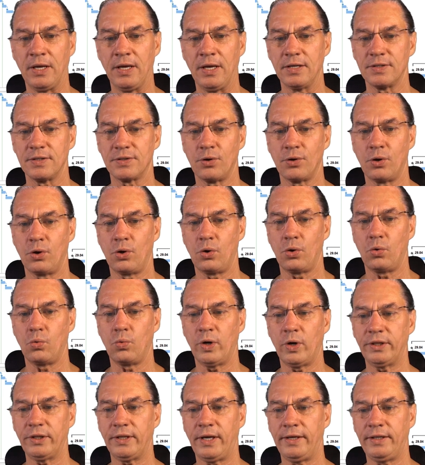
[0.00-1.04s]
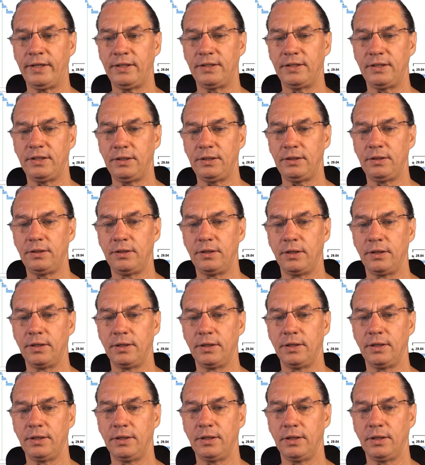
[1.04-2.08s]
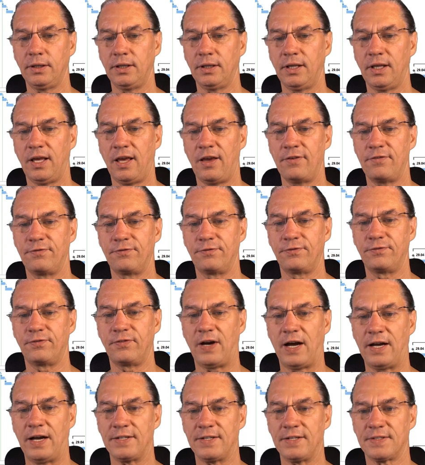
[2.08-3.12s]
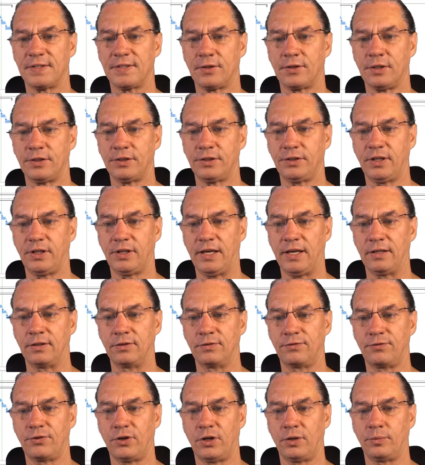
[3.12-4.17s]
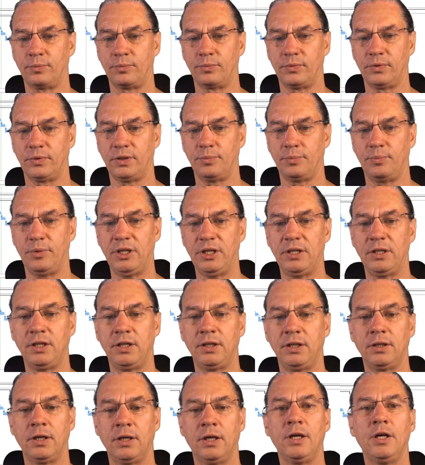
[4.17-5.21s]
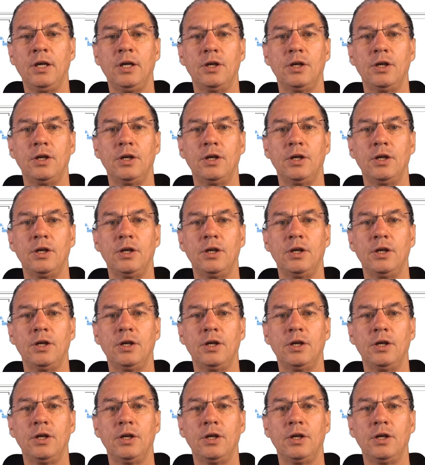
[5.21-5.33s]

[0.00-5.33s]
So what I did, if I start again from the beginning,